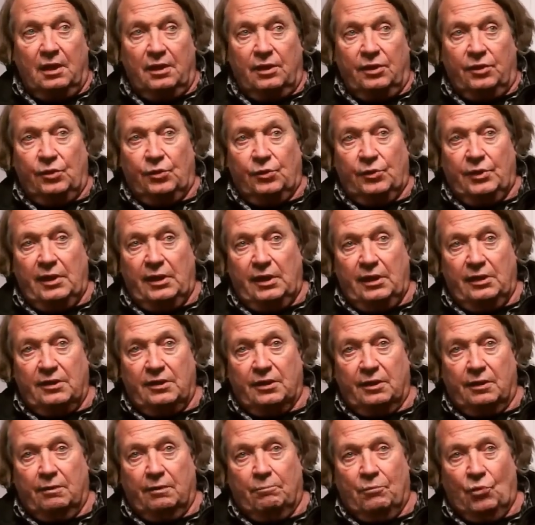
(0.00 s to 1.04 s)
you need
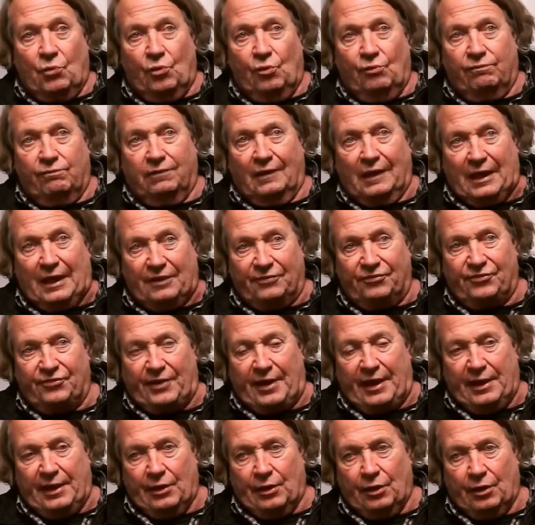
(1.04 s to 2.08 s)
to move less
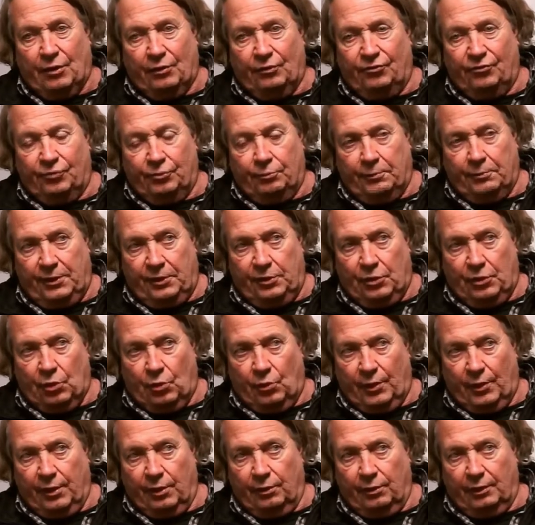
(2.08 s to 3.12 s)
air, assuming
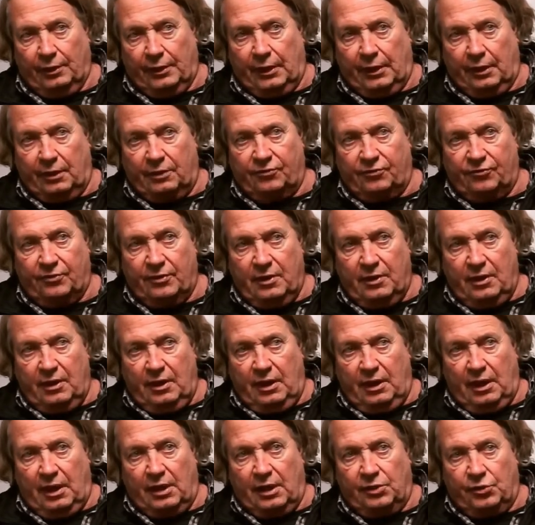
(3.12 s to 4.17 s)
no air leaks,
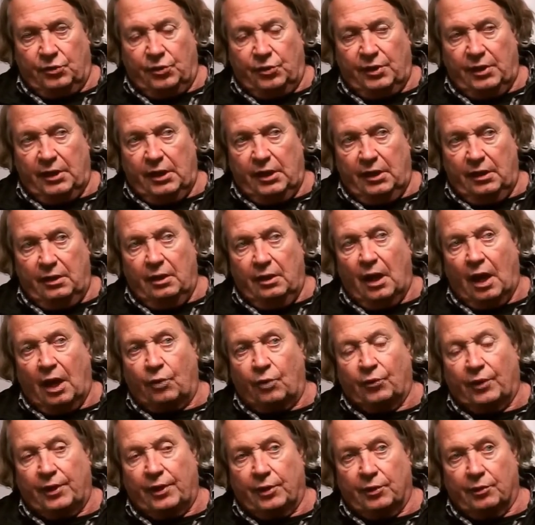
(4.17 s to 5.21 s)
and you need a
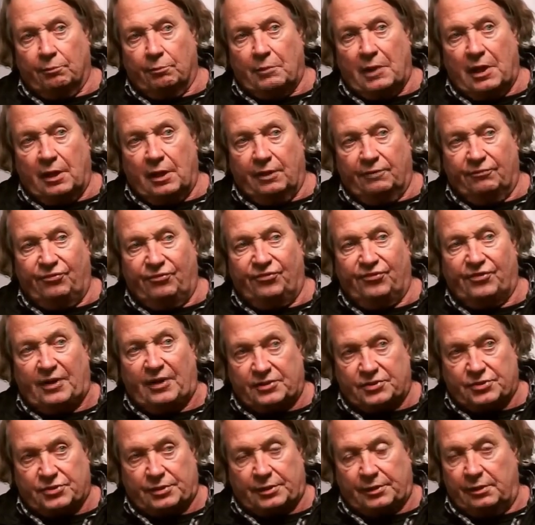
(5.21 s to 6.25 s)
greater amount of
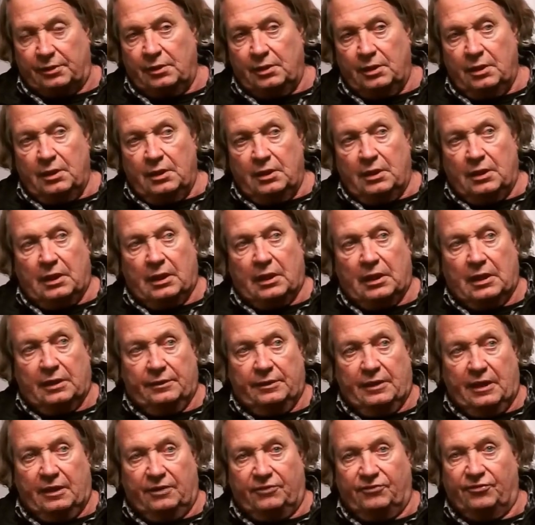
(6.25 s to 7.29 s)
suction
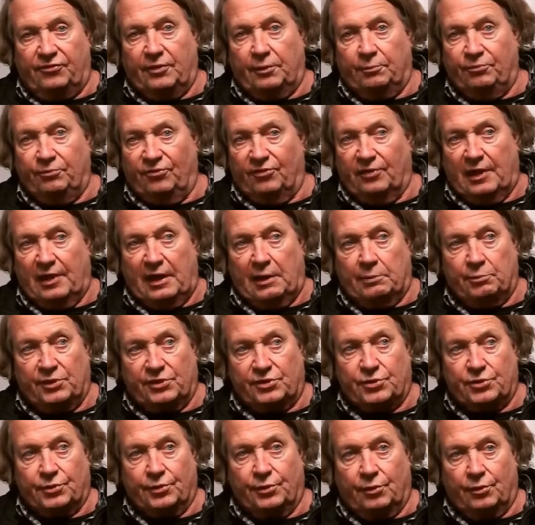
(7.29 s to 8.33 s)
on that subslab
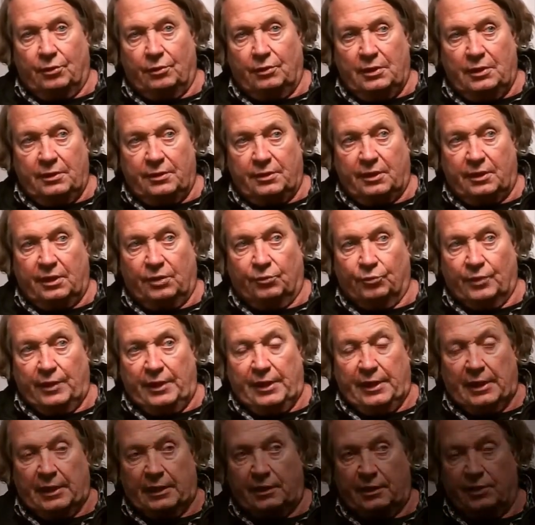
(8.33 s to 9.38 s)
material to get
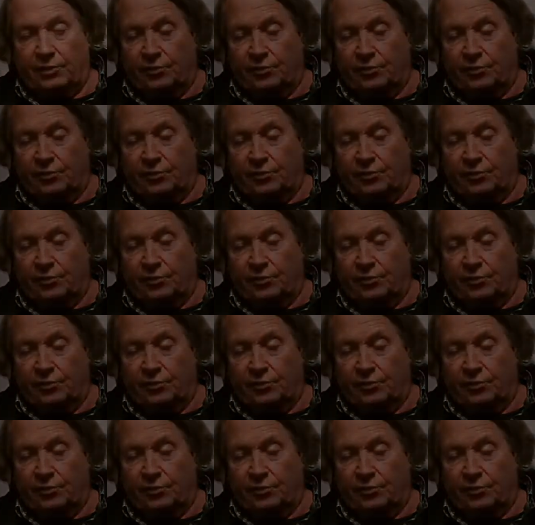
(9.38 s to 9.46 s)
radon